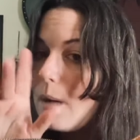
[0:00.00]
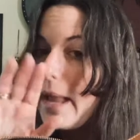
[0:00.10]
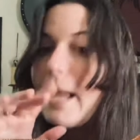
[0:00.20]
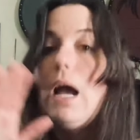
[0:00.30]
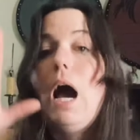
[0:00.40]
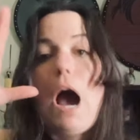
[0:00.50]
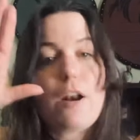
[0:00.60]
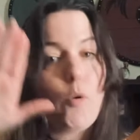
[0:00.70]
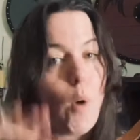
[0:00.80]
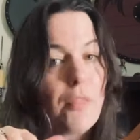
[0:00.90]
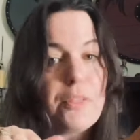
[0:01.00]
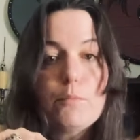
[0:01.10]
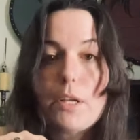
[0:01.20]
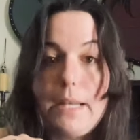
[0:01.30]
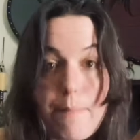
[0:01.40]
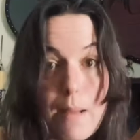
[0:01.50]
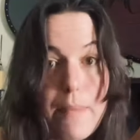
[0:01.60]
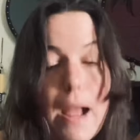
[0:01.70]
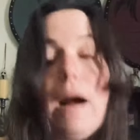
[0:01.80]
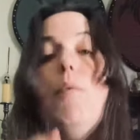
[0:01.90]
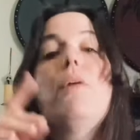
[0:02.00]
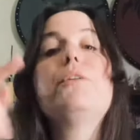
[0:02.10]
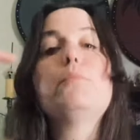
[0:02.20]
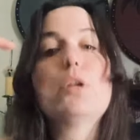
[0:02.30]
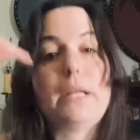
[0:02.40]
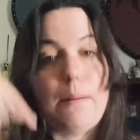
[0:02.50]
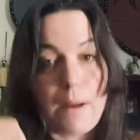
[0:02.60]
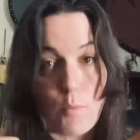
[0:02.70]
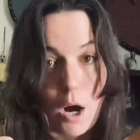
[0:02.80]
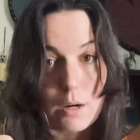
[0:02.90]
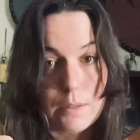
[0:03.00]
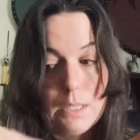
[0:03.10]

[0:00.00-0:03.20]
Hey, I don't want them looking at my bag. I want them looking at my work.